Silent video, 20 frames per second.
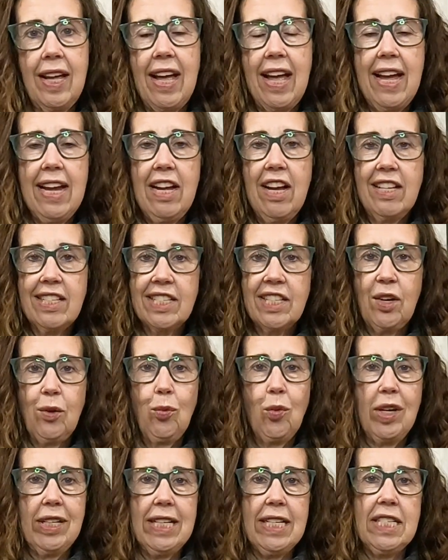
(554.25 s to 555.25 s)
I also
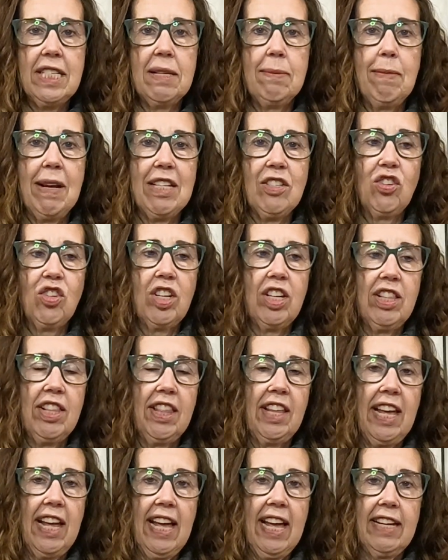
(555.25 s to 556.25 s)
wanted to mention
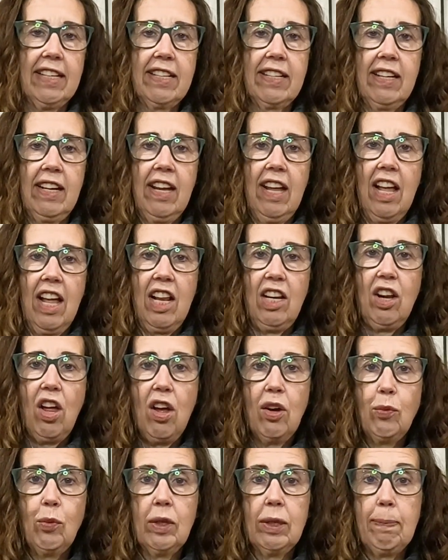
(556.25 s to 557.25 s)
that
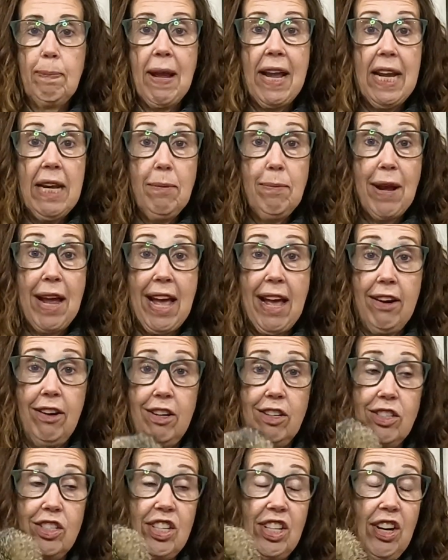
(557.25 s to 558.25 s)
along with paid
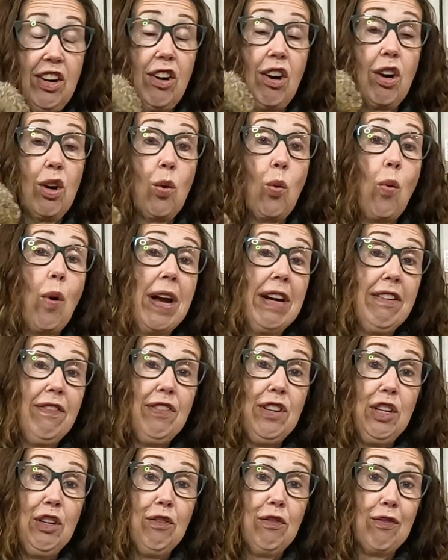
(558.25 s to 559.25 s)
patterns, there are quite a
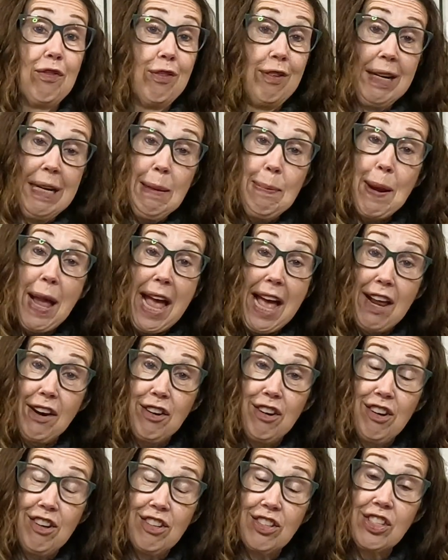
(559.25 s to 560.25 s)
few free
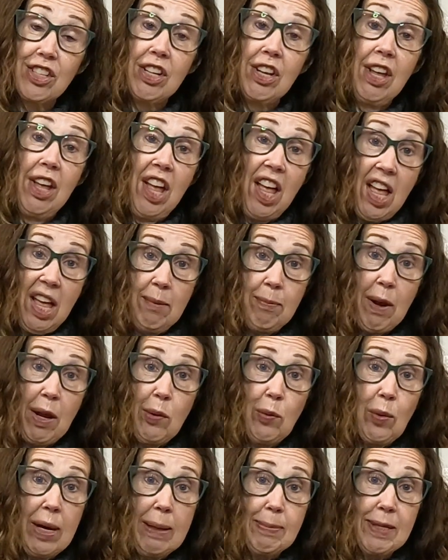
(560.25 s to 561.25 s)
patterns on my
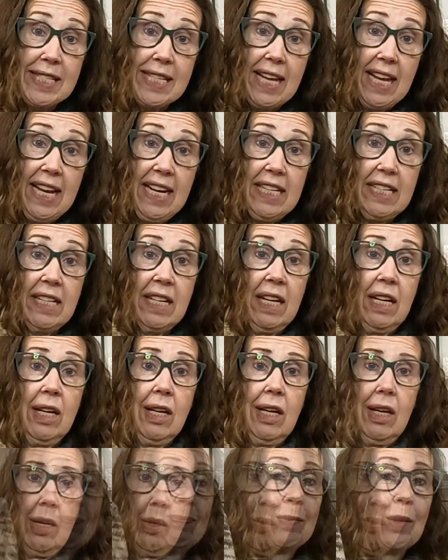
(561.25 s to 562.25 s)
website.
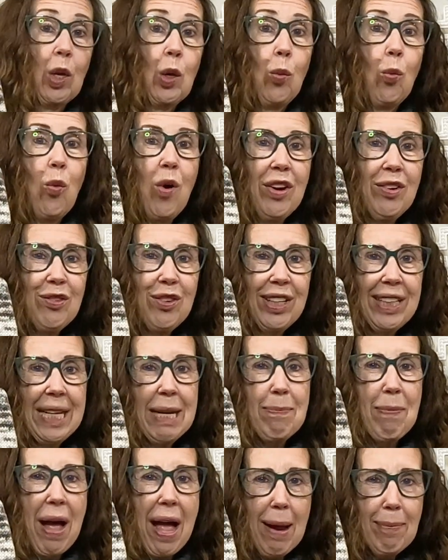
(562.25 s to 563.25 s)
One
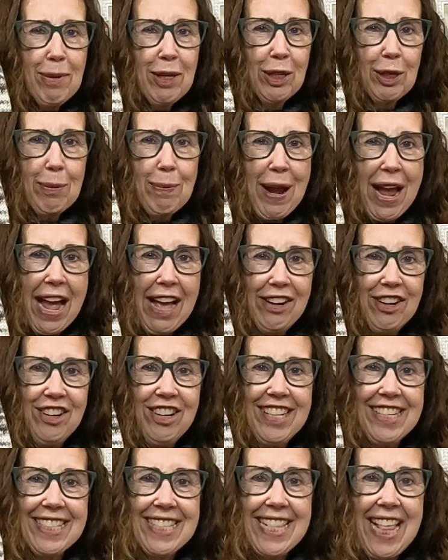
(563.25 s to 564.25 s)
really popular pattern
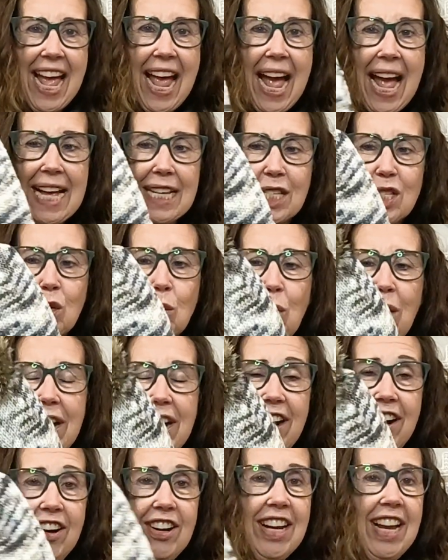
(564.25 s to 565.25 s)
is the Hat
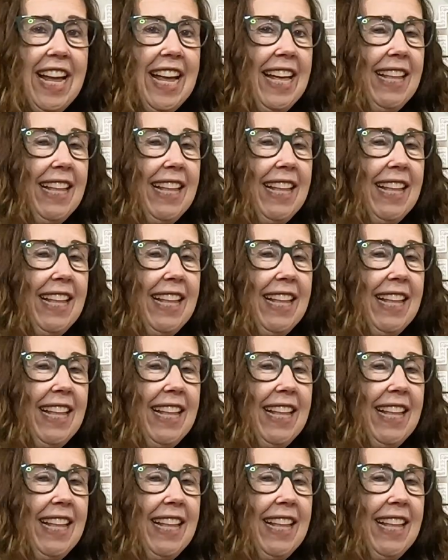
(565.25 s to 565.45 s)
Squared.